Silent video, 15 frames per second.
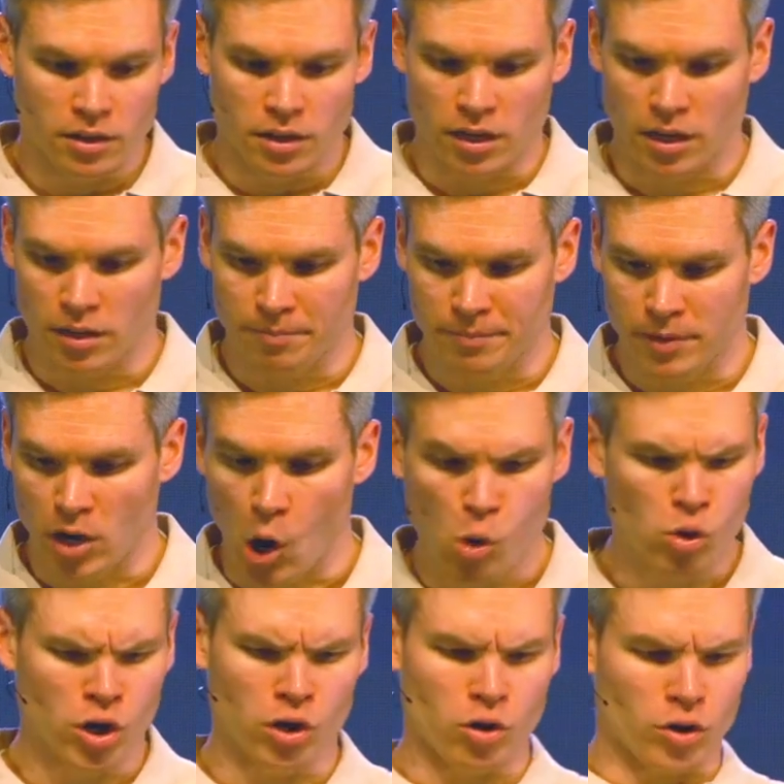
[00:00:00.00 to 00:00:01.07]
um,
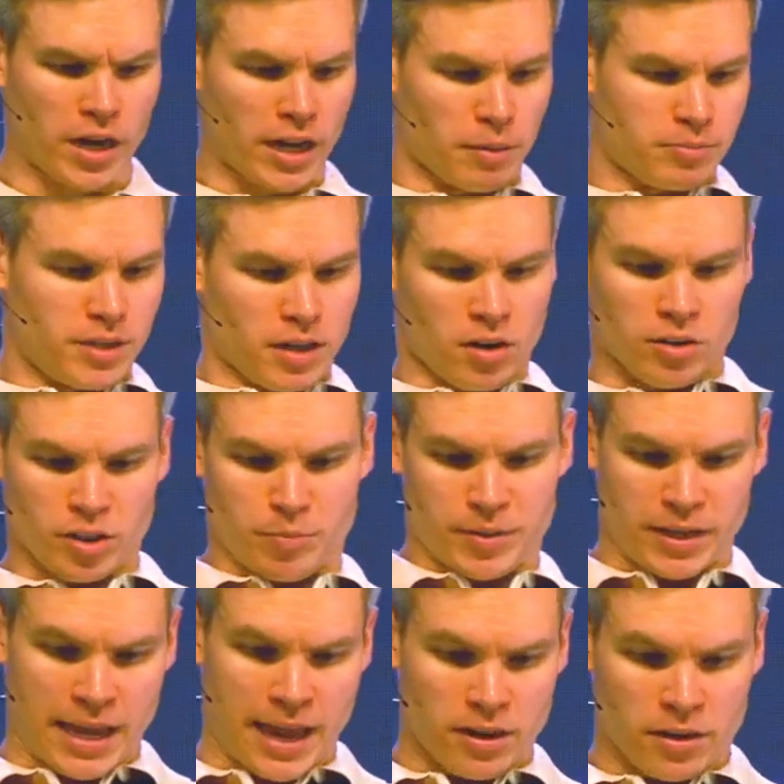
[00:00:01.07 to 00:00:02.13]
old girl got up there on the
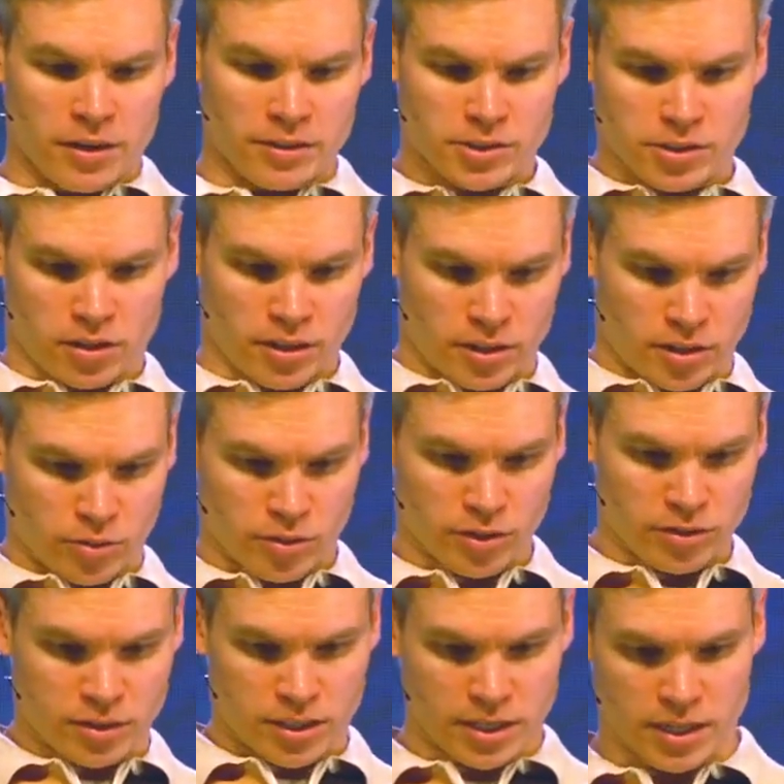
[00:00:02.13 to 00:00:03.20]
pananer and started doing her
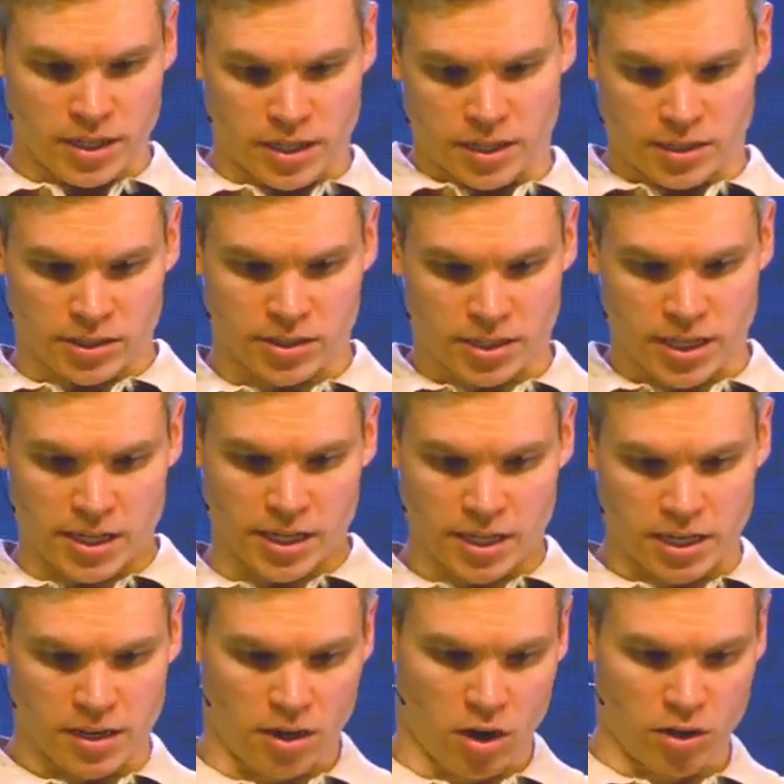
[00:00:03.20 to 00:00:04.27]
thing and singing
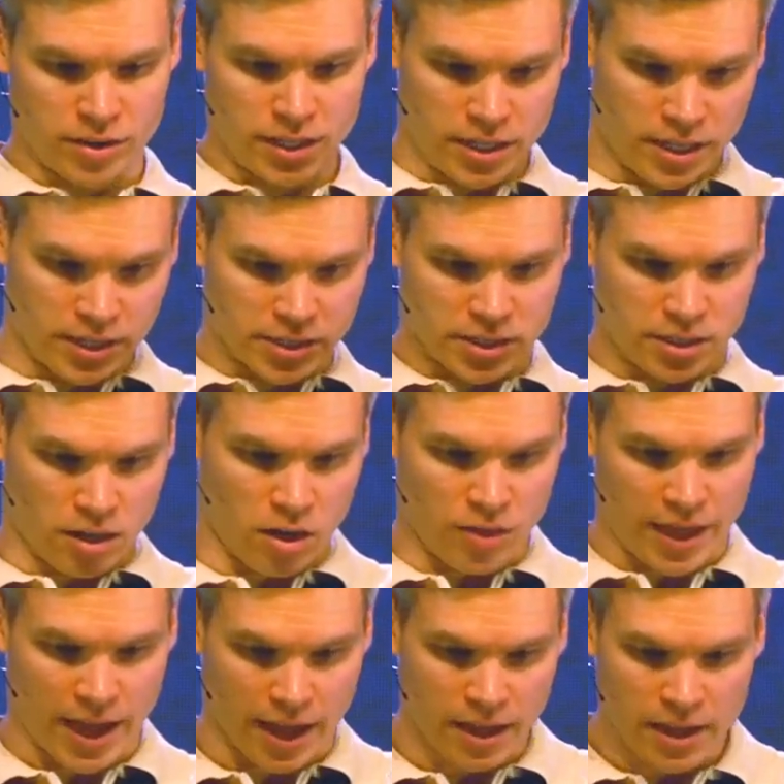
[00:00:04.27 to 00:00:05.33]
and all this and all
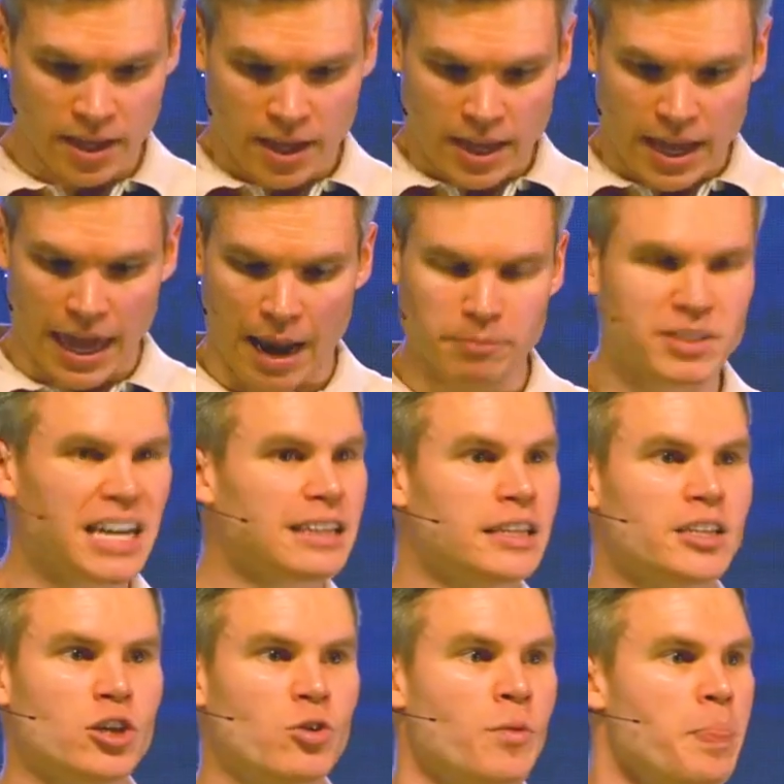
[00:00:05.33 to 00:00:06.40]
that. And I'm
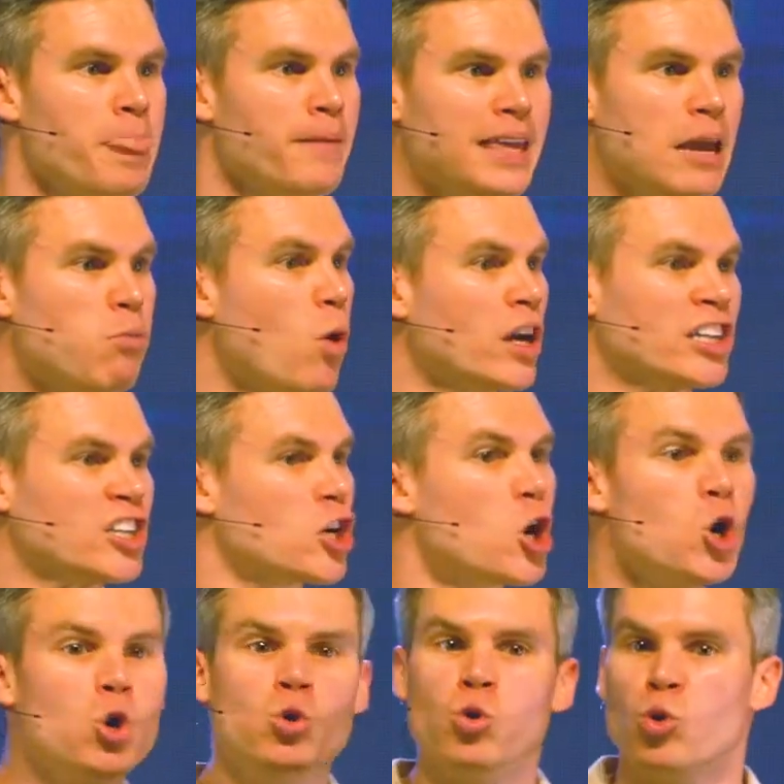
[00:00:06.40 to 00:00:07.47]
telling you, it wasn't
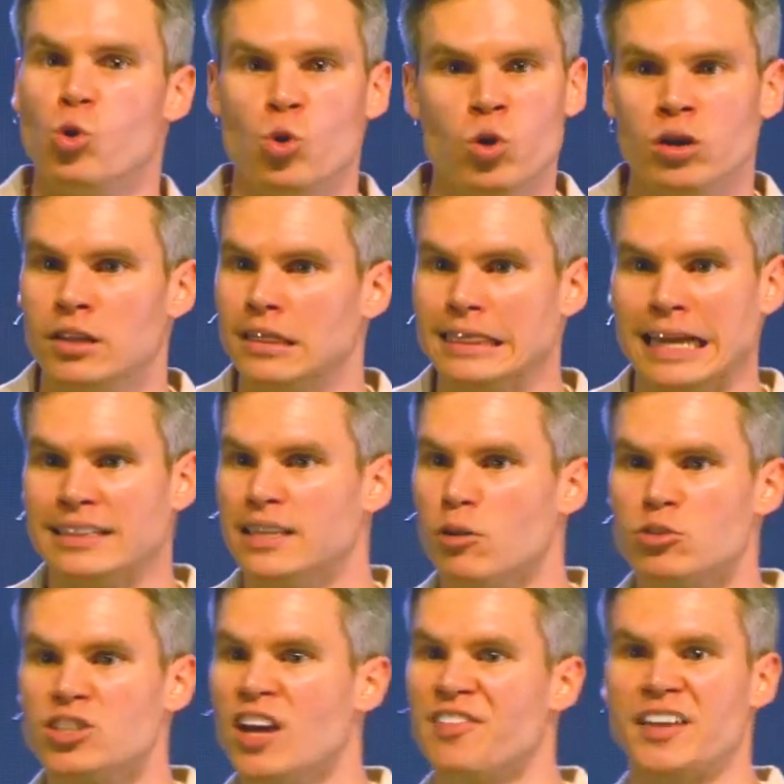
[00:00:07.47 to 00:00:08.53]
cool. Like, there
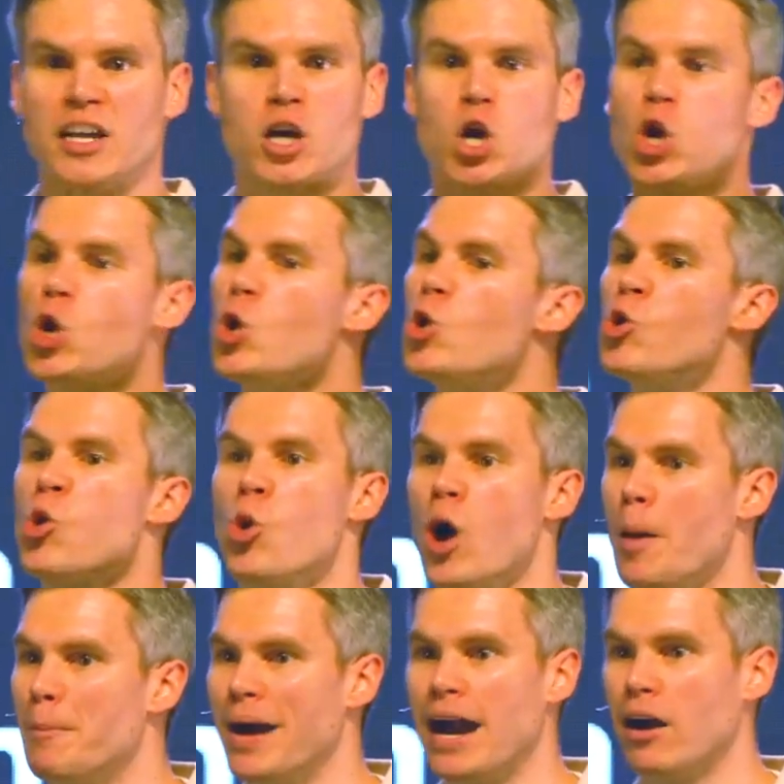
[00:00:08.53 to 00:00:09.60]
was nothing cool
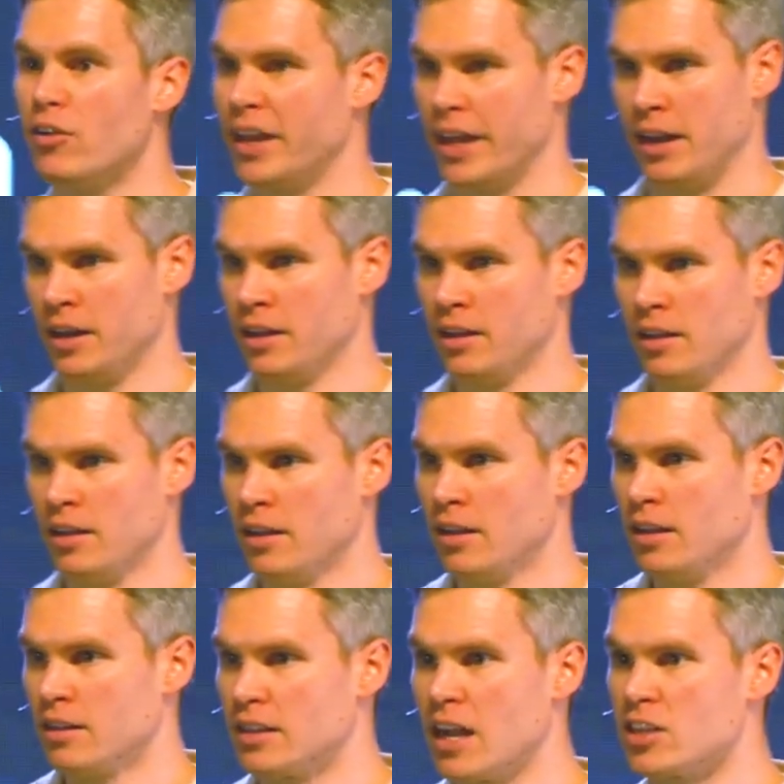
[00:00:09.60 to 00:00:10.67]
about it.
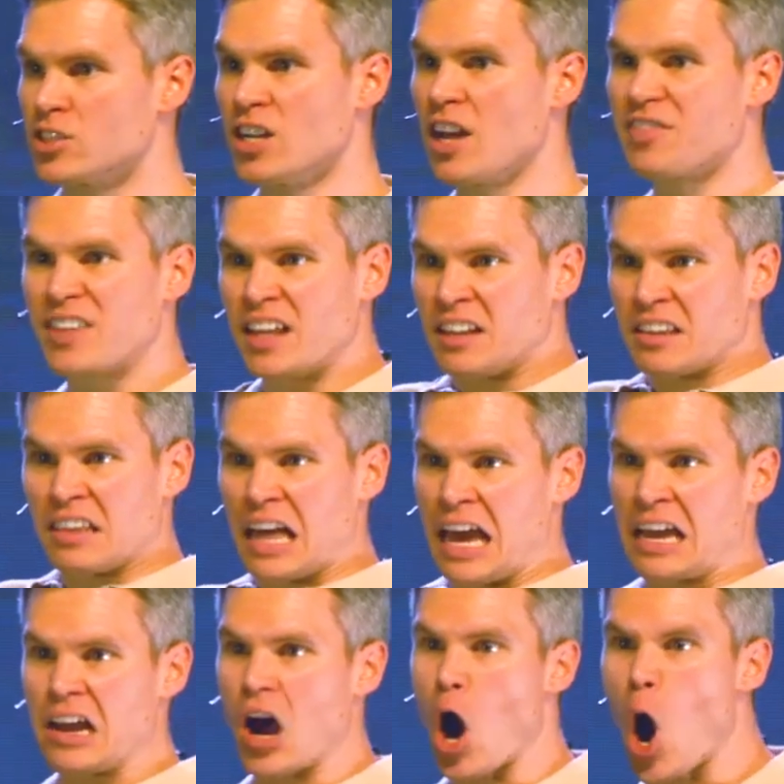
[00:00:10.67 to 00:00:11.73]
There's nothing
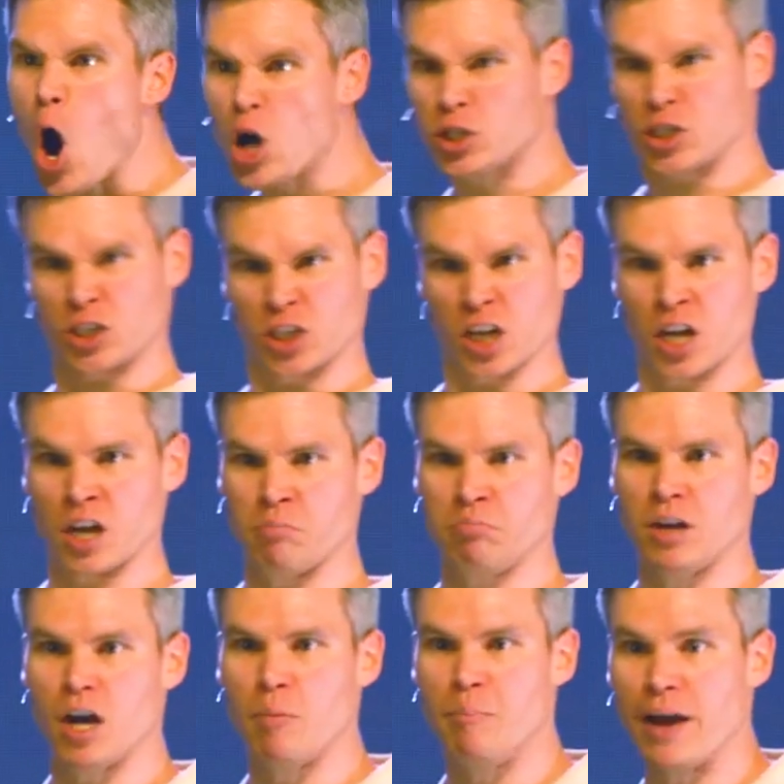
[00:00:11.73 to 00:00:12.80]
like awesome
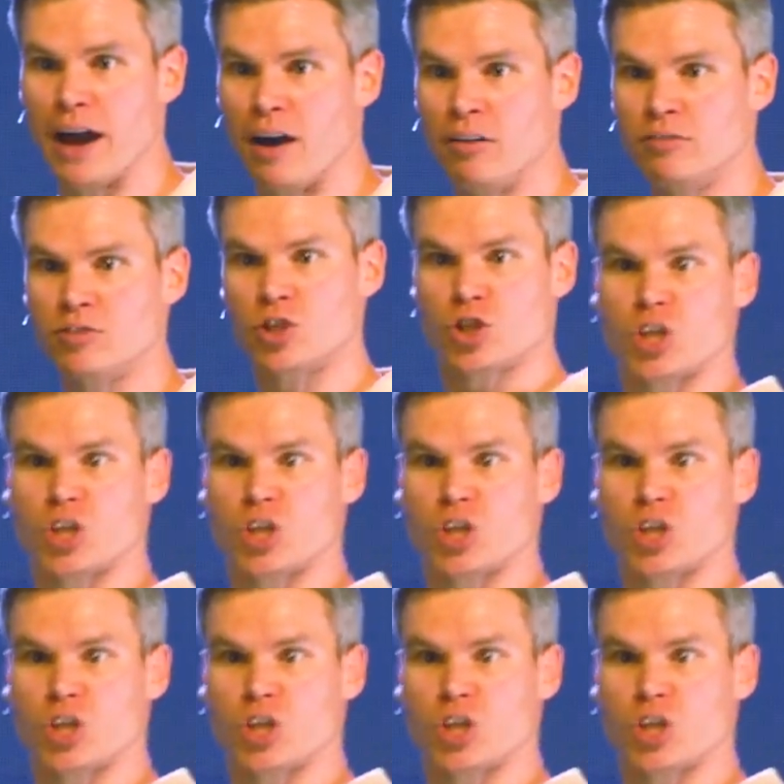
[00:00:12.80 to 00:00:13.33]
about